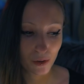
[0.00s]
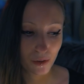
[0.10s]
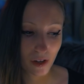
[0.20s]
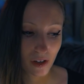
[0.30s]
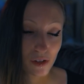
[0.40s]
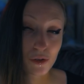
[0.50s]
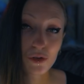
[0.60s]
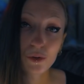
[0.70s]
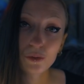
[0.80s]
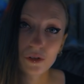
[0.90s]
oh yeah, you
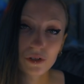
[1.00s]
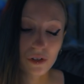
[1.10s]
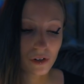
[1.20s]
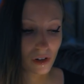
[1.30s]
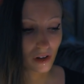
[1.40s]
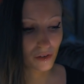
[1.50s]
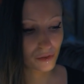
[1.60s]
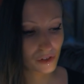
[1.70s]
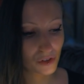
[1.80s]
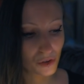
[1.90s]
don't want your
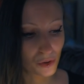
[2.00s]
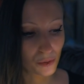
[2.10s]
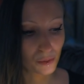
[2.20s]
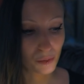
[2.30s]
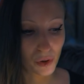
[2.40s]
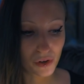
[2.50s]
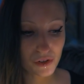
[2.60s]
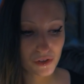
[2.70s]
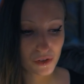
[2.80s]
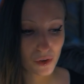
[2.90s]
gloves to
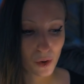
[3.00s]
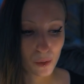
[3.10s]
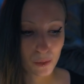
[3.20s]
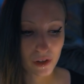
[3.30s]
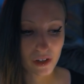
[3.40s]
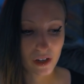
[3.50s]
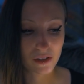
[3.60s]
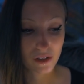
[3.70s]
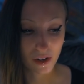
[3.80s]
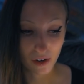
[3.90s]
burst open a
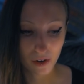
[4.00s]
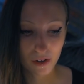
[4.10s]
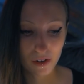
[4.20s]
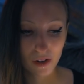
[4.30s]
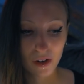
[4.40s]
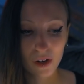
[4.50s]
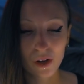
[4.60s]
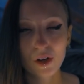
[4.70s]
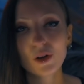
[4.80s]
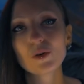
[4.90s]
tear
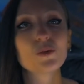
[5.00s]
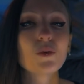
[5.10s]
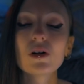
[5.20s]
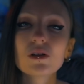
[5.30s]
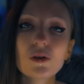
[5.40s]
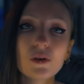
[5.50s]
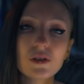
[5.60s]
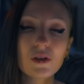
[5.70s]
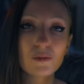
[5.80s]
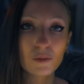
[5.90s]
while you're in
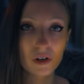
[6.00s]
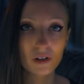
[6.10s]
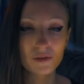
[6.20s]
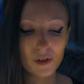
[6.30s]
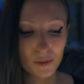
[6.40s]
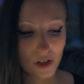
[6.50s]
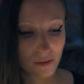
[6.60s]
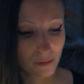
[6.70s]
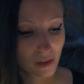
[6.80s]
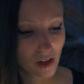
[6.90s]
the middle of something.
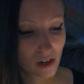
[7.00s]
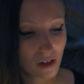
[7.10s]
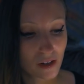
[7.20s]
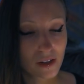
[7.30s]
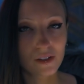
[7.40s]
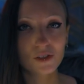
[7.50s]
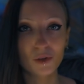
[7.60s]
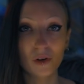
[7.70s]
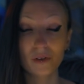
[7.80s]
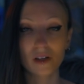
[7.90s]
So
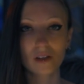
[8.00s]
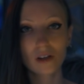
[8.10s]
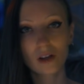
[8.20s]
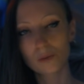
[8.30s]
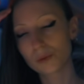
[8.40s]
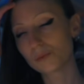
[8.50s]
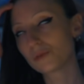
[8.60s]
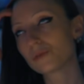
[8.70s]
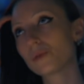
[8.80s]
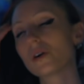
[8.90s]
I've had that happen
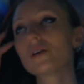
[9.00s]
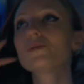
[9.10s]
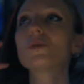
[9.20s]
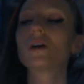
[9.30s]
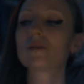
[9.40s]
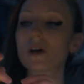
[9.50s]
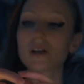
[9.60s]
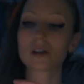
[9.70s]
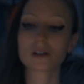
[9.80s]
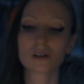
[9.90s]
before, where I've had
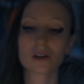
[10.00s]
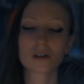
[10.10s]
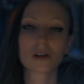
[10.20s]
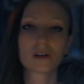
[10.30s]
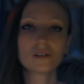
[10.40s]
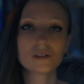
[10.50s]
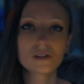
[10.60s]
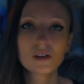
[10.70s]
a cut